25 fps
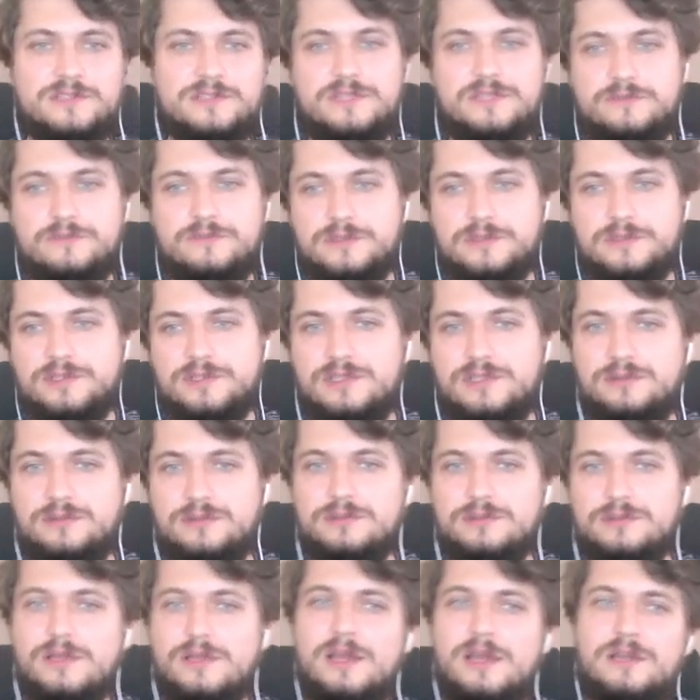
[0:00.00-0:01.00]
differently.
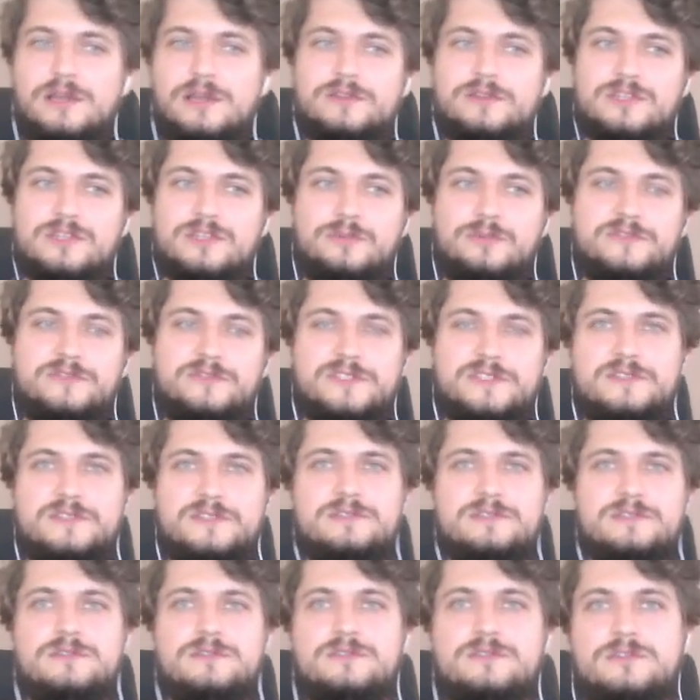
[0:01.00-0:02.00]
Some of the
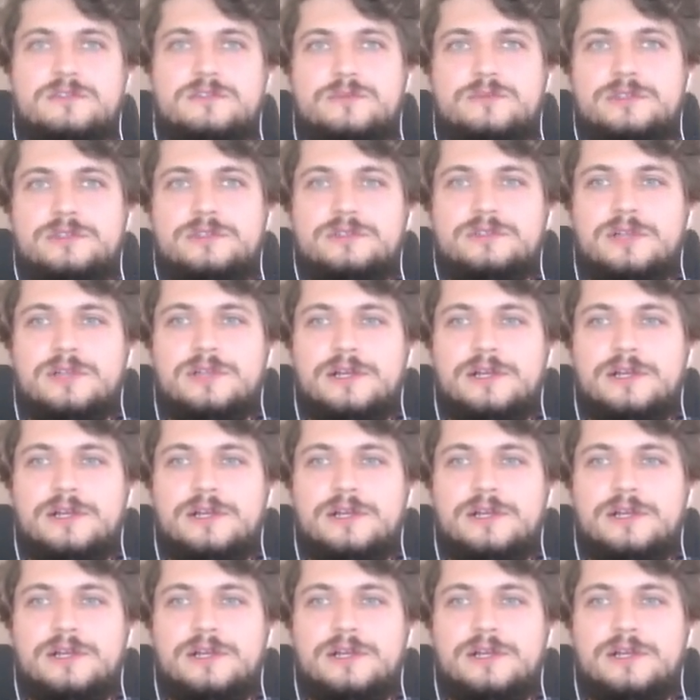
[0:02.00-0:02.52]
syscalls will,